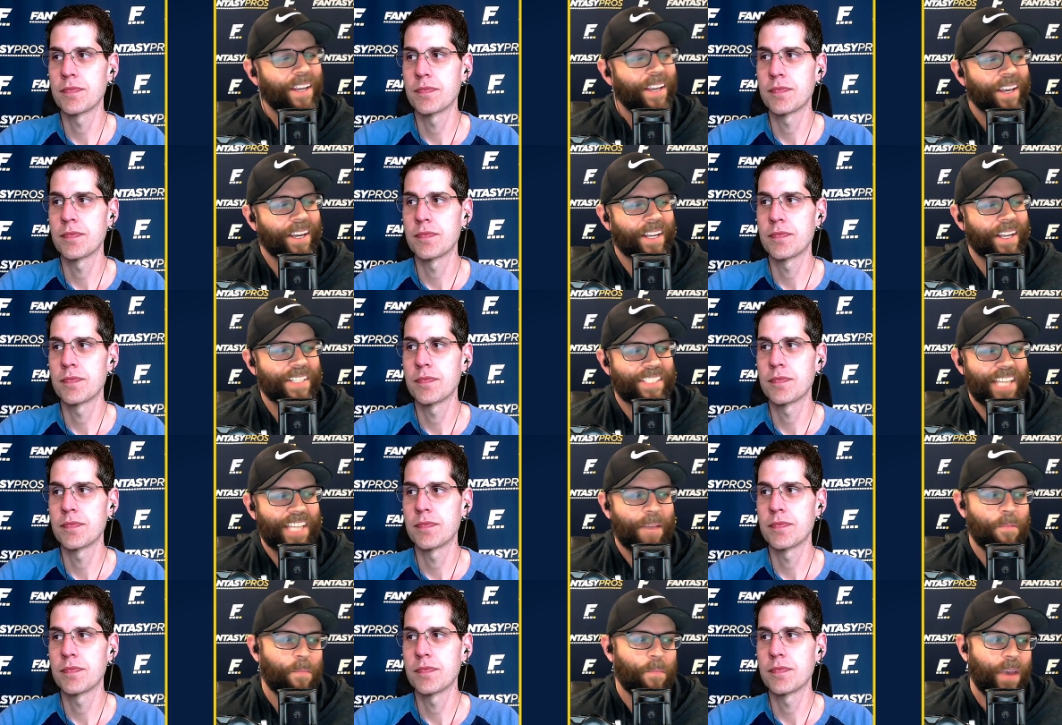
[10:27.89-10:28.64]
Speaker 1: against
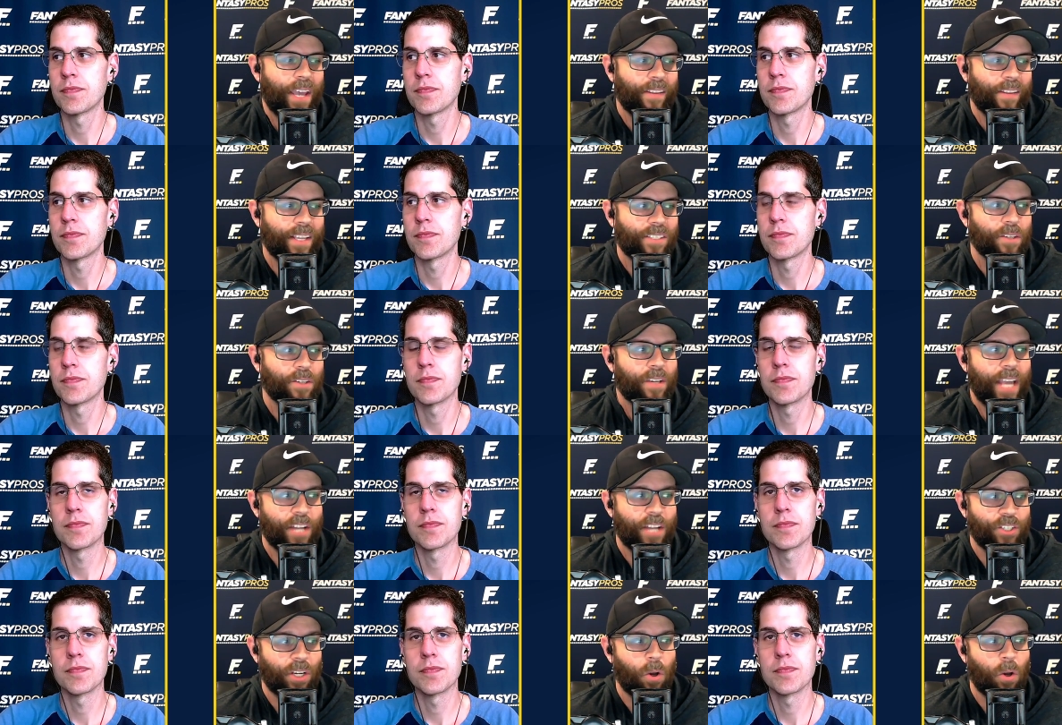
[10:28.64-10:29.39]
Tampa Bay unless they're
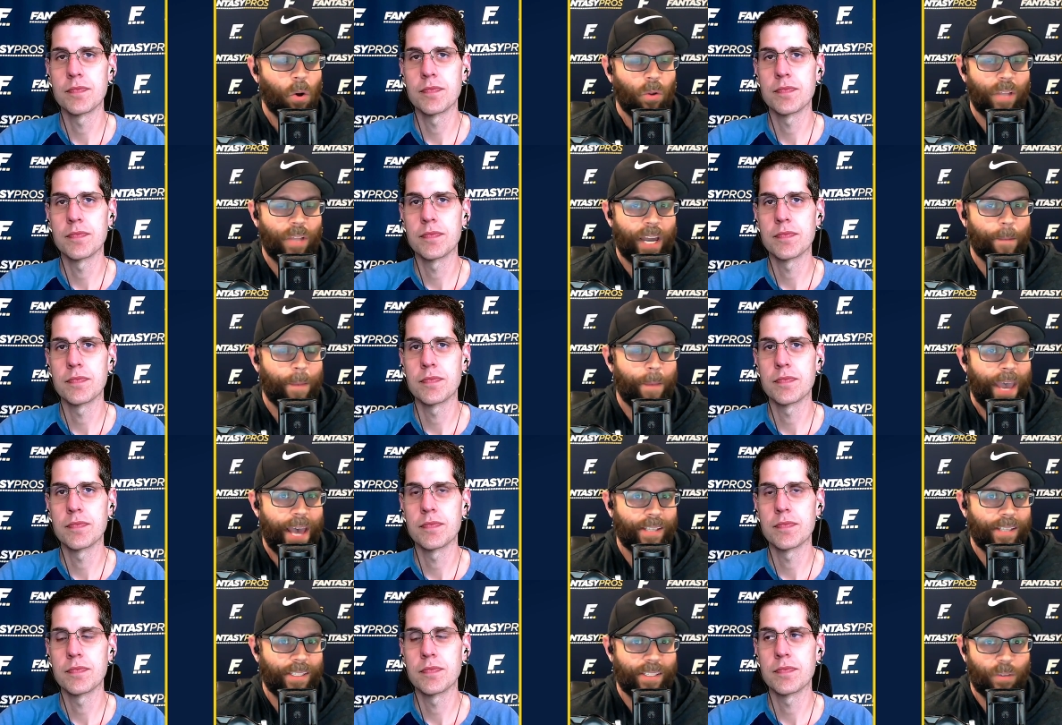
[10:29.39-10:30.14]
catching a whole lot of
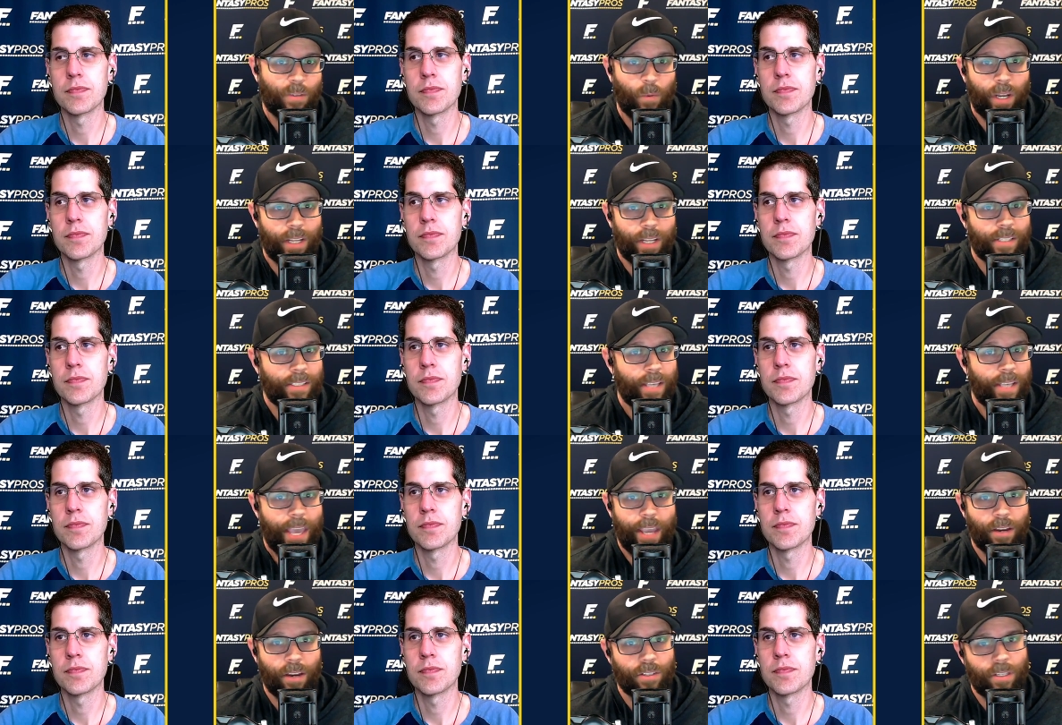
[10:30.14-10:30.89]
passes. And we didn't
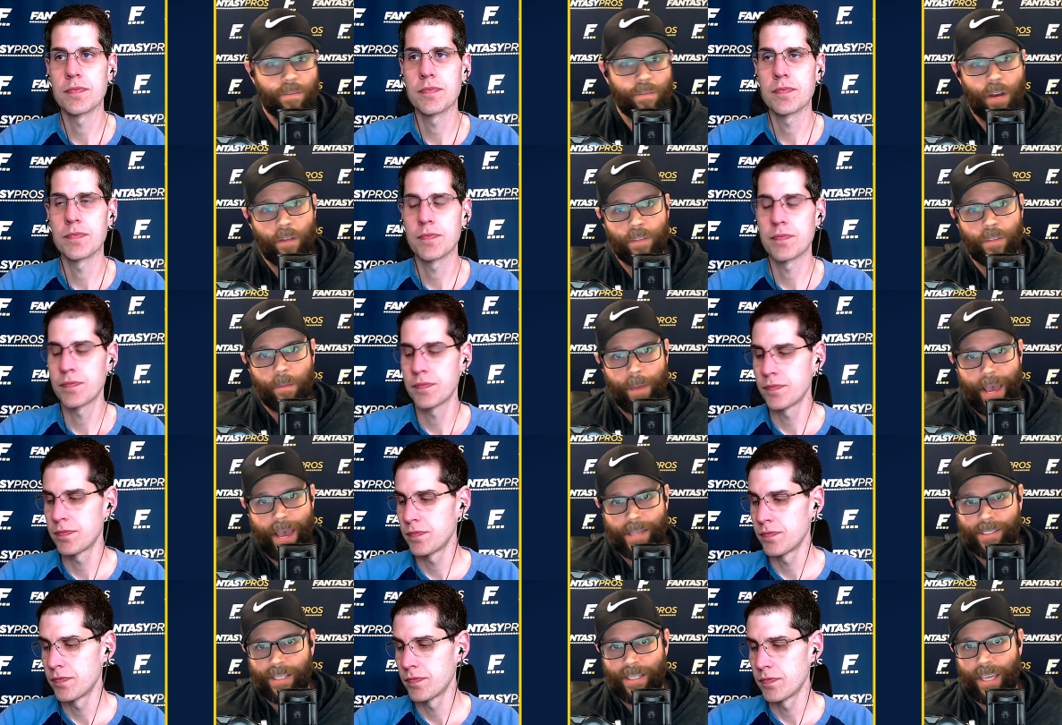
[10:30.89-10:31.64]
see Akers involved in the
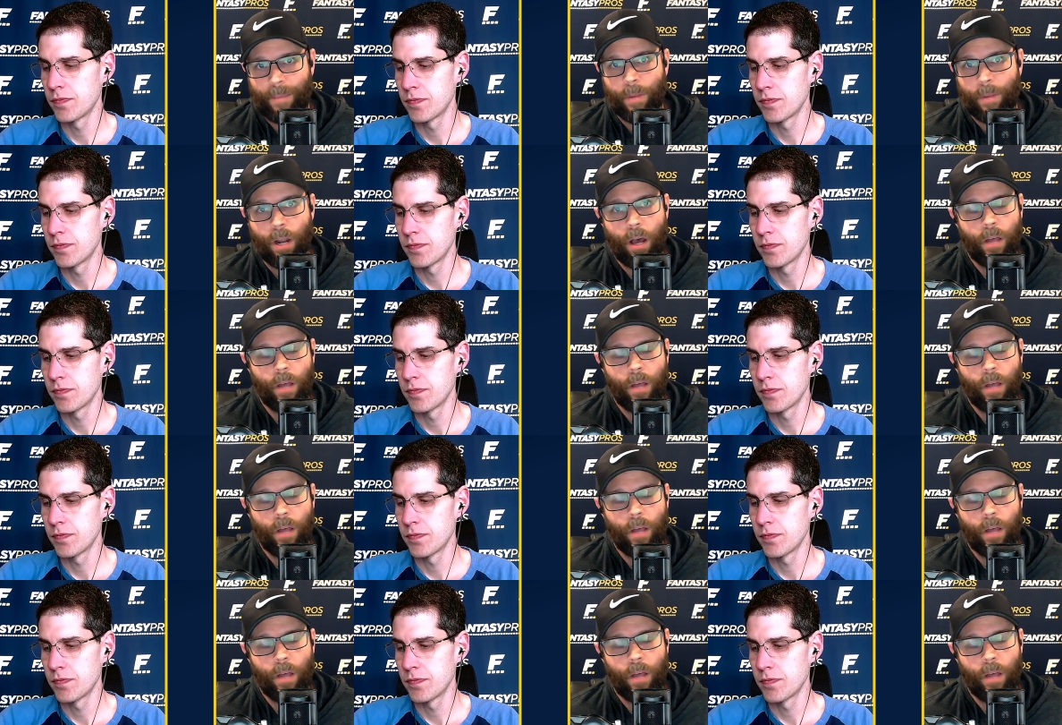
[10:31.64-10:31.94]
passing game at